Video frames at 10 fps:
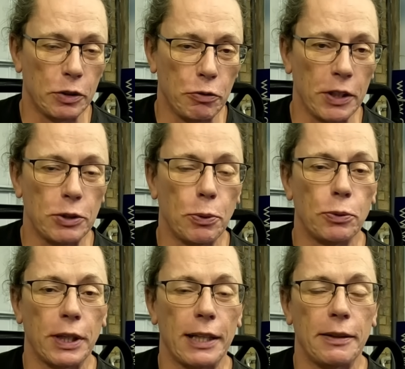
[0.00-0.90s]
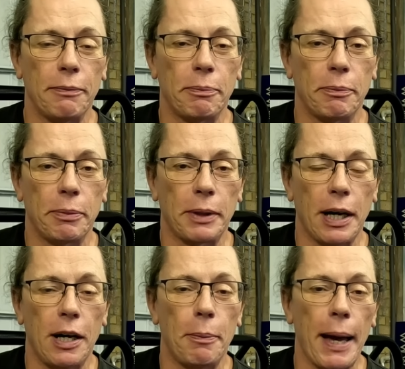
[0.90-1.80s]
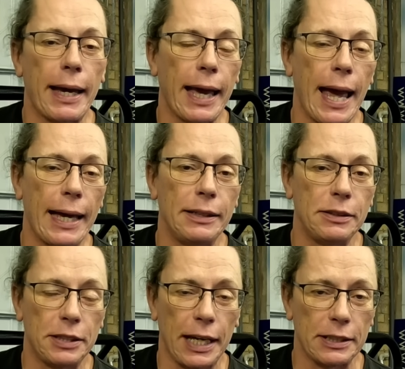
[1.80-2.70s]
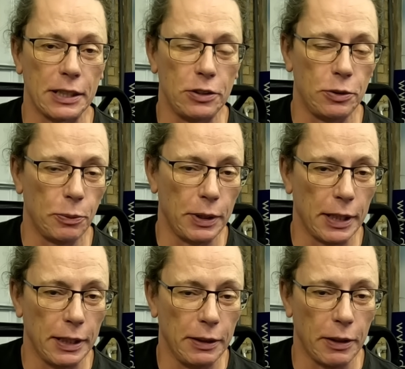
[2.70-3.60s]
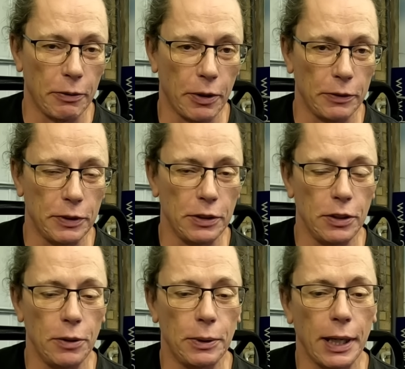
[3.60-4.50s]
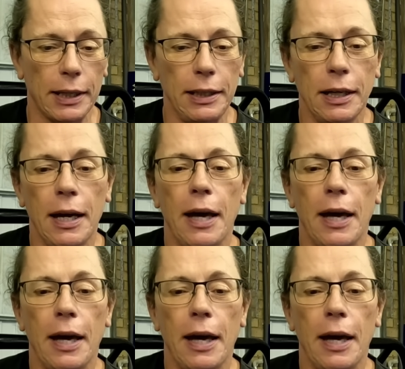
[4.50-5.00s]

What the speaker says: transport to get the car back, and taxation when they arrived in the UK,